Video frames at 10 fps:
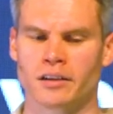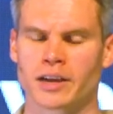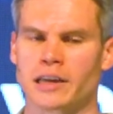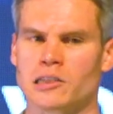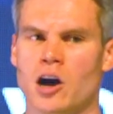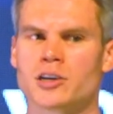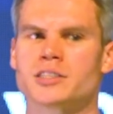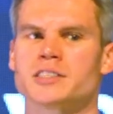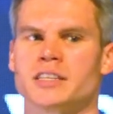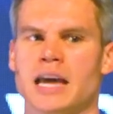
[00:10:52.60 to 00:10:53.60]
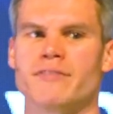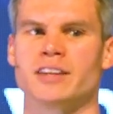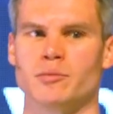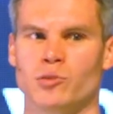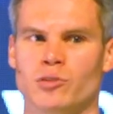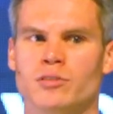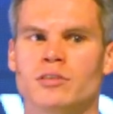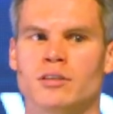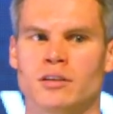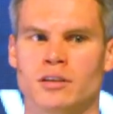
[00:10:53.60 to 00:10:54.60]
Okay, loss is inevitable,
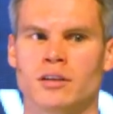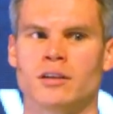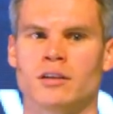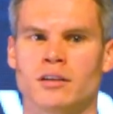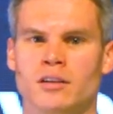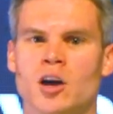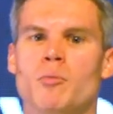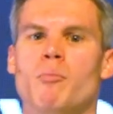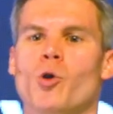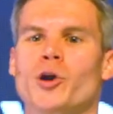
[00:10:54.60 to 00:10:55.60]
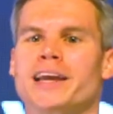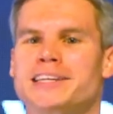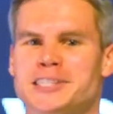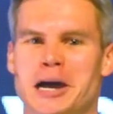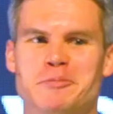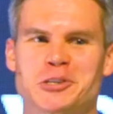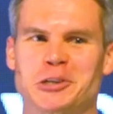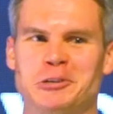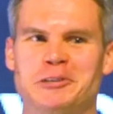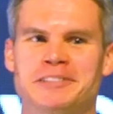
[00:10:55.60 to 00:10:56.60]
mourning is optional.